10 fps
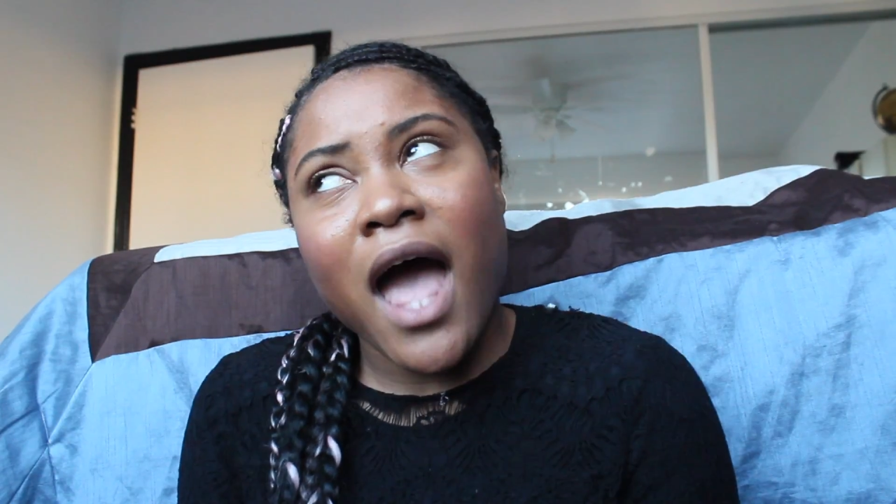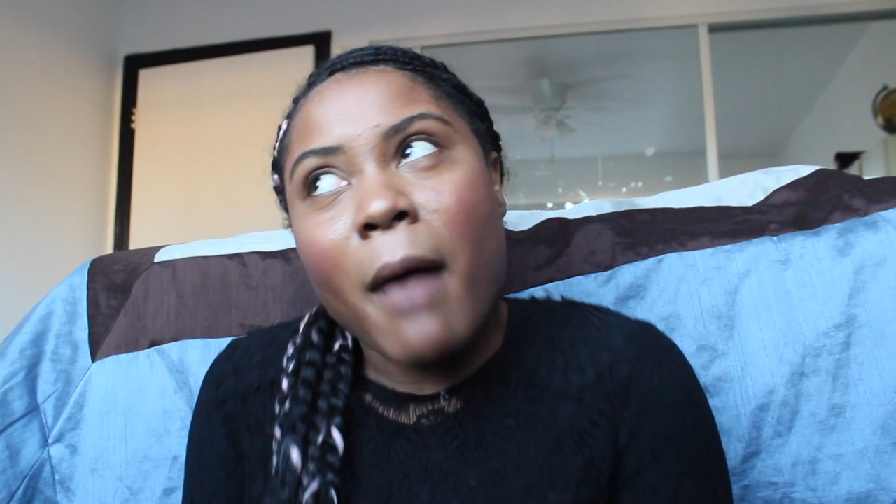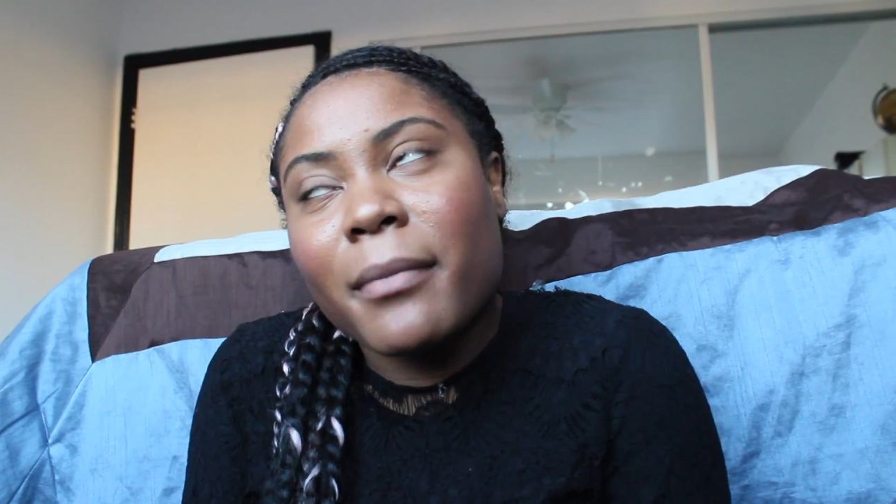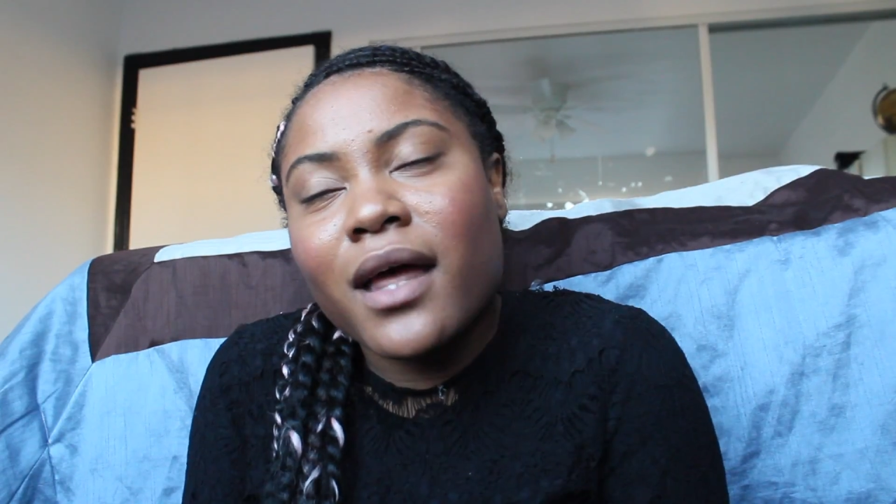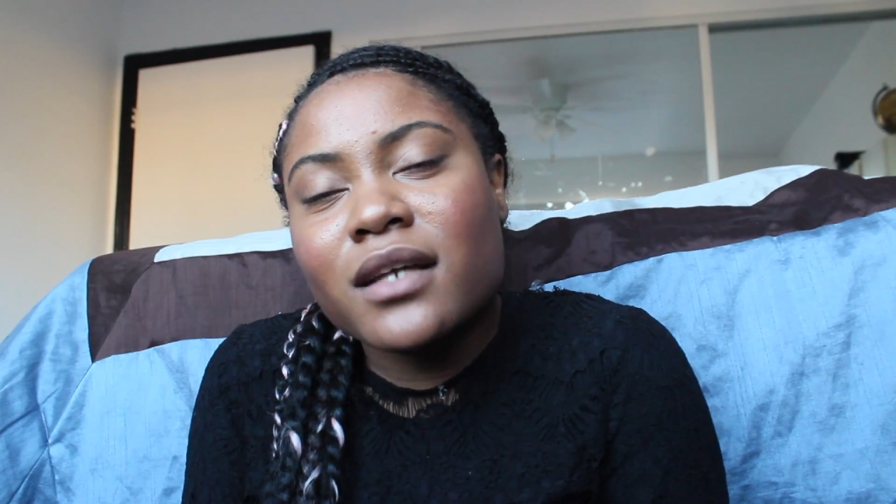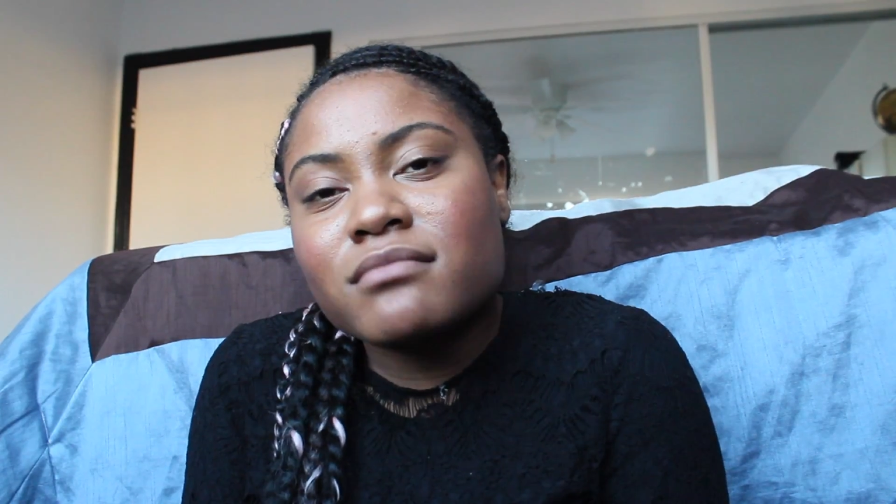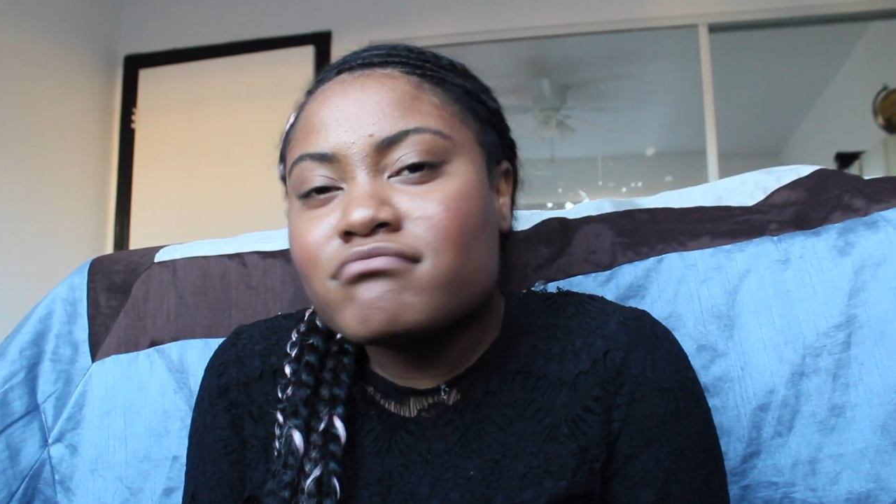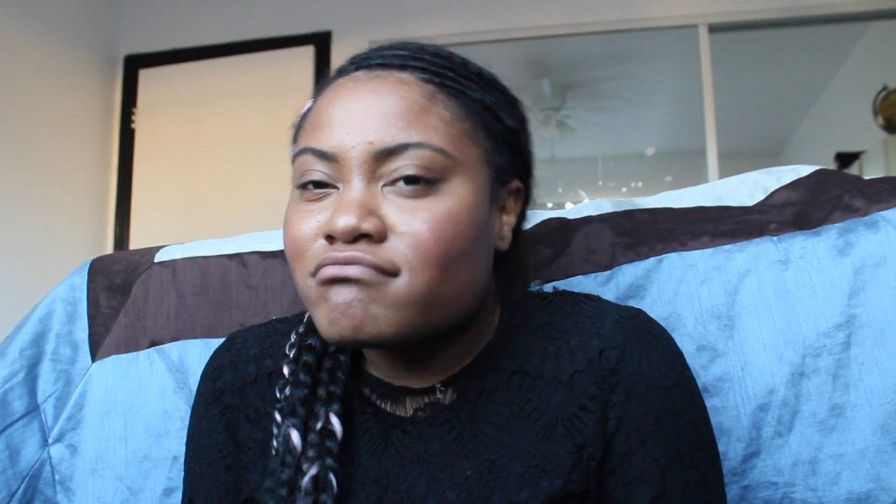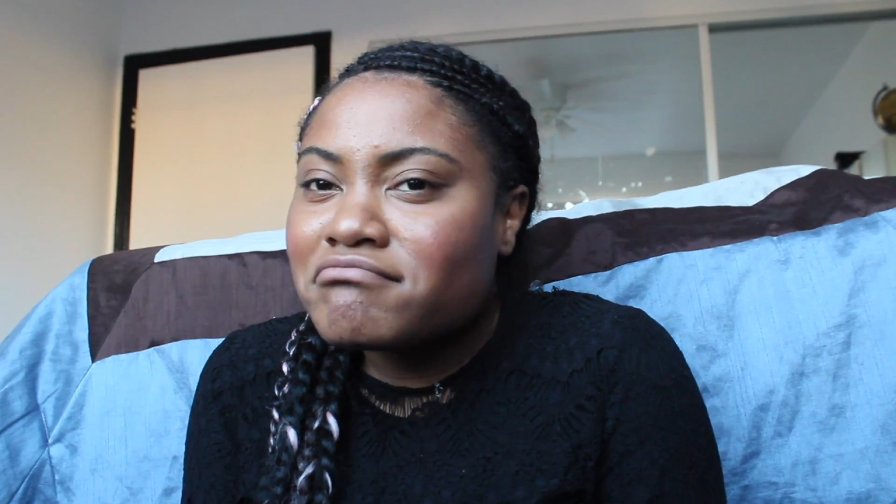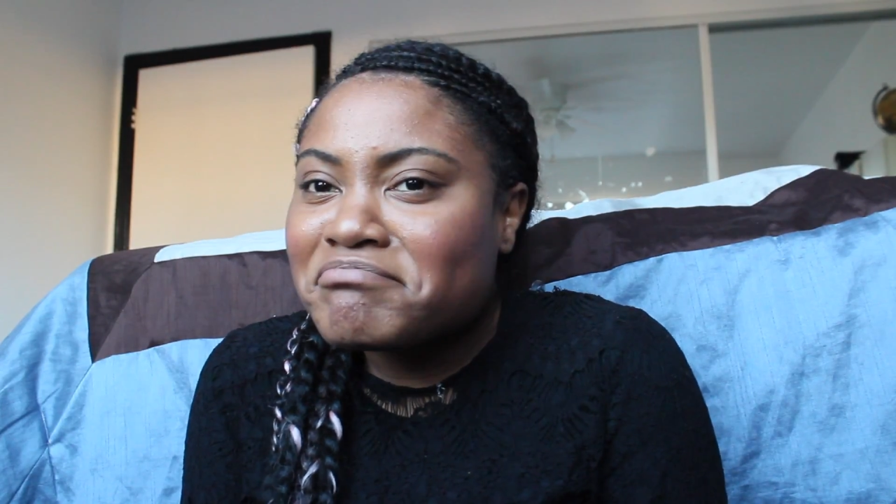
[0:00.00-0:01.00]
I'm like,
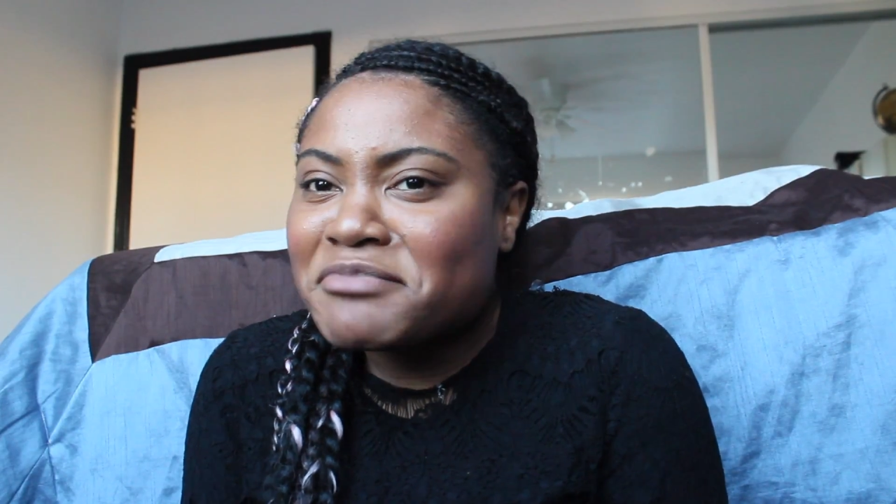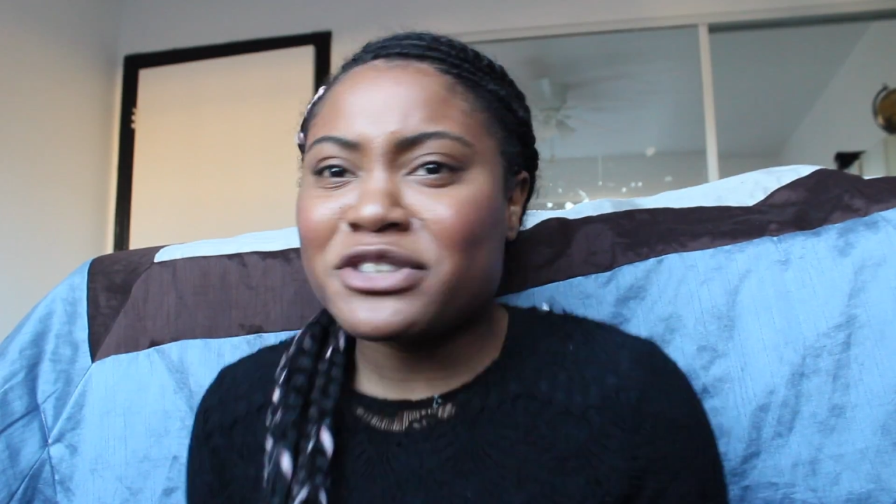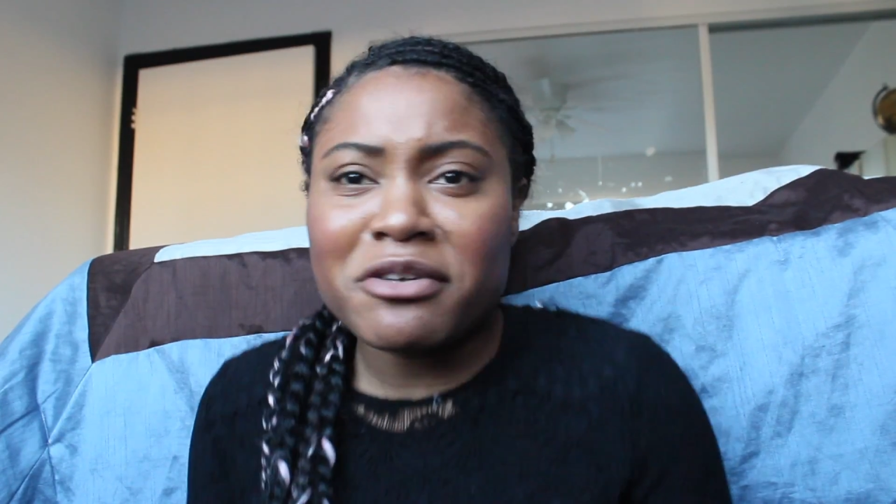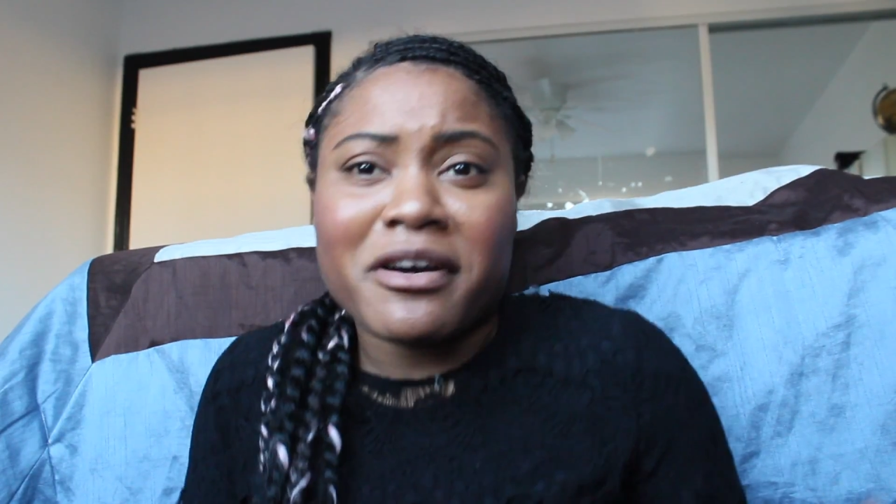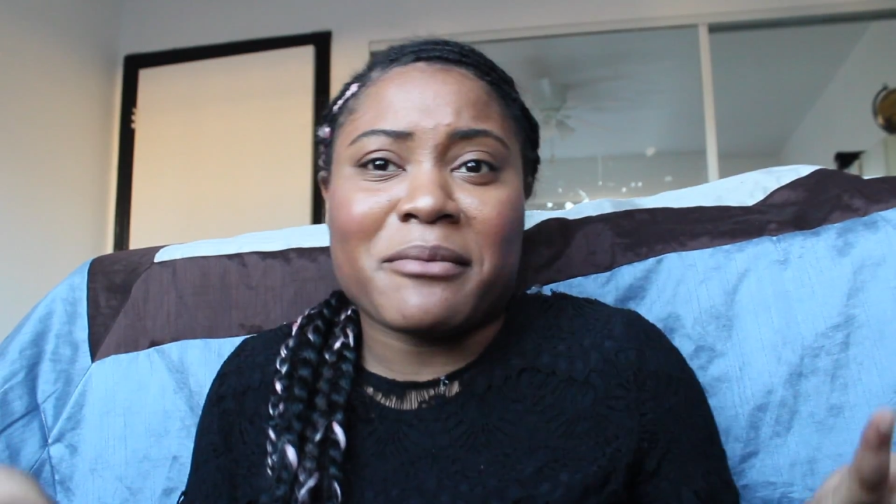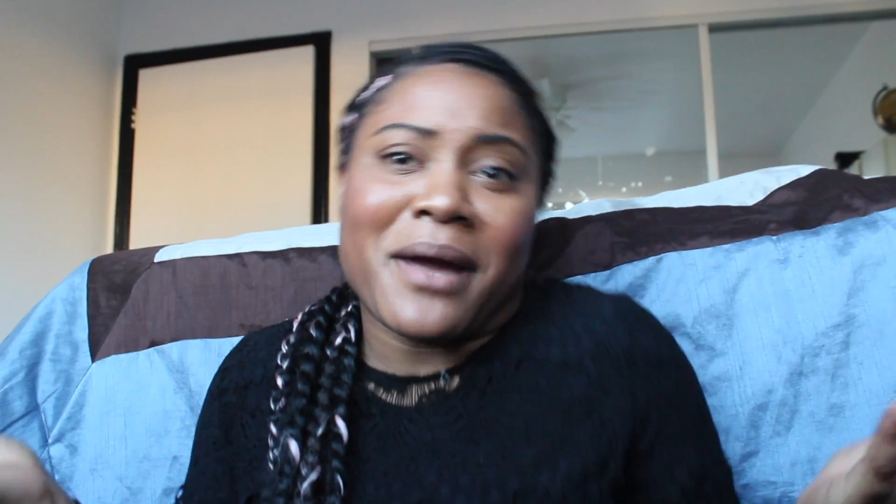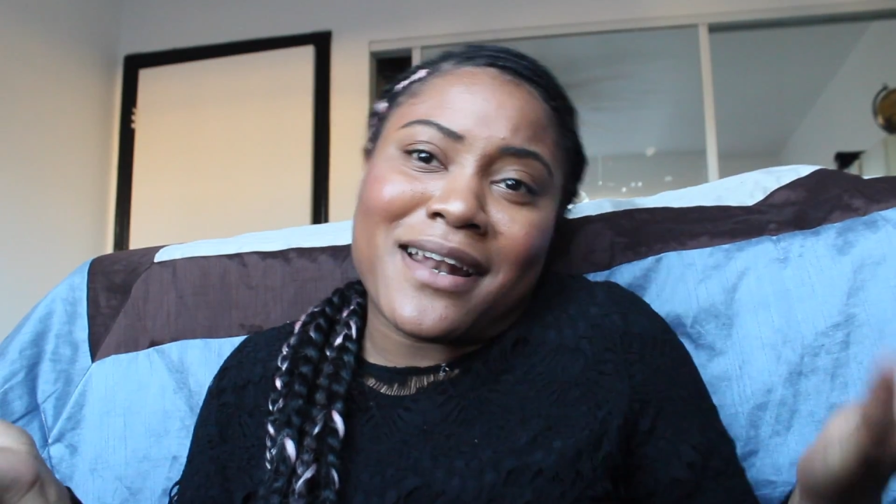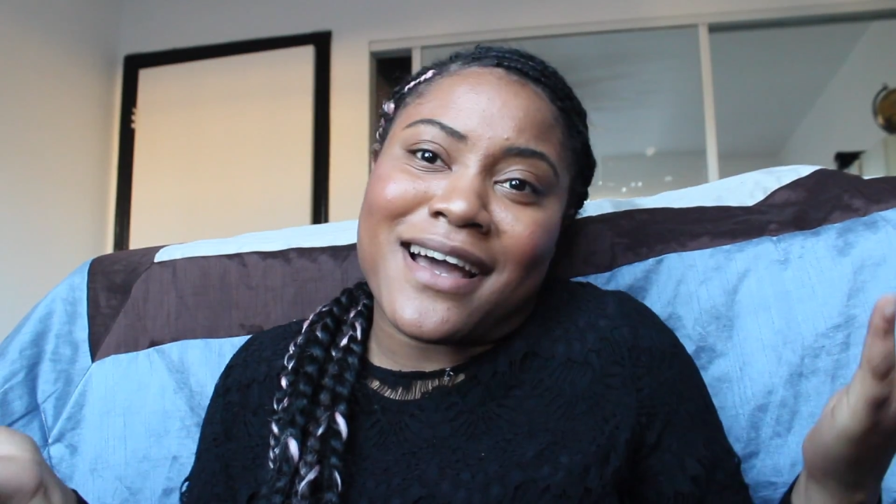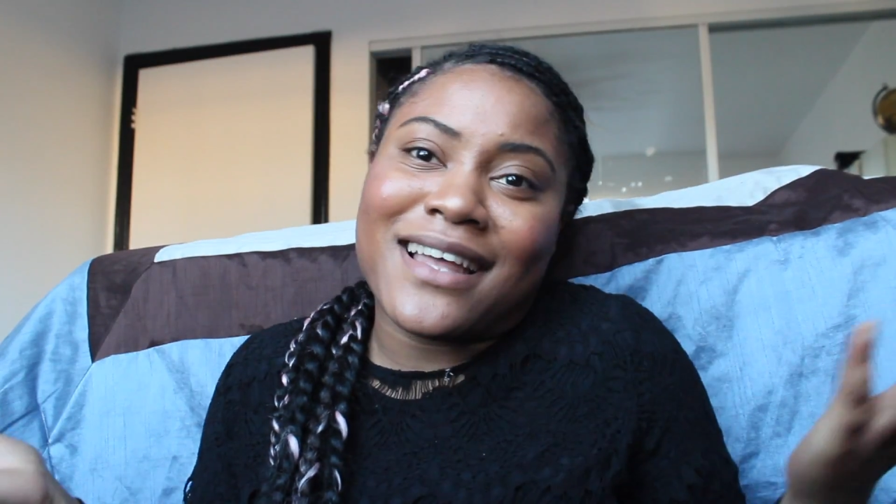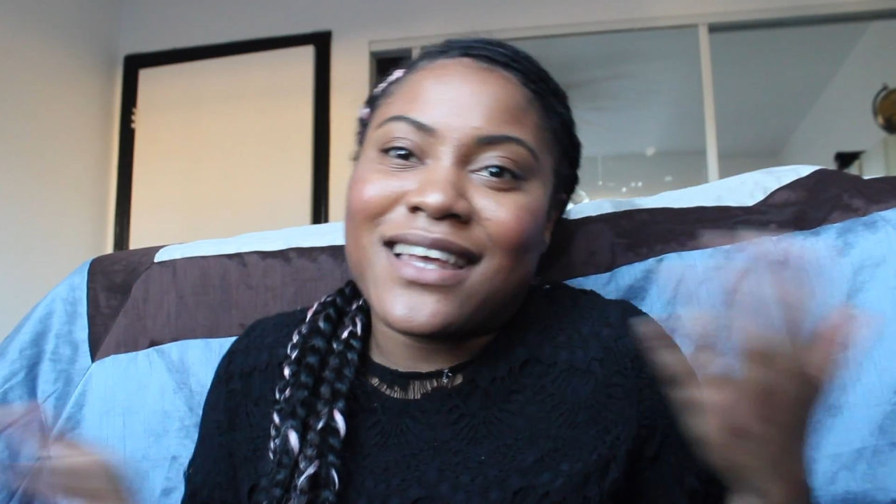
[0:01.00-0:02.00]
sure, why not?